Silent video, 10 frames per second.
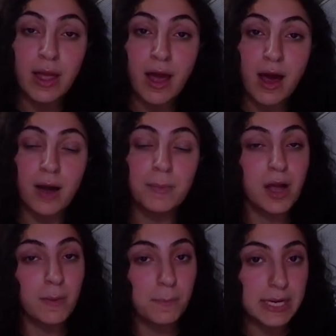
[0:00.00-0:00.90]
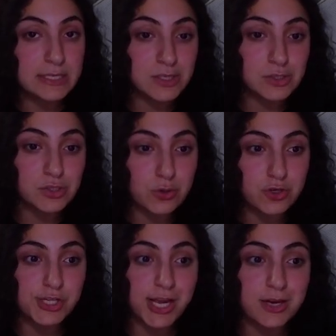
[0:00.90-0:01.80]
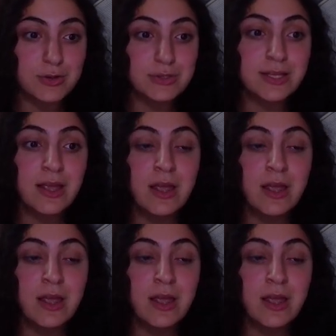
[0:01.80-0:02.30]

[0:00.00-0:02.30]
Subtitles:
a company's social channels.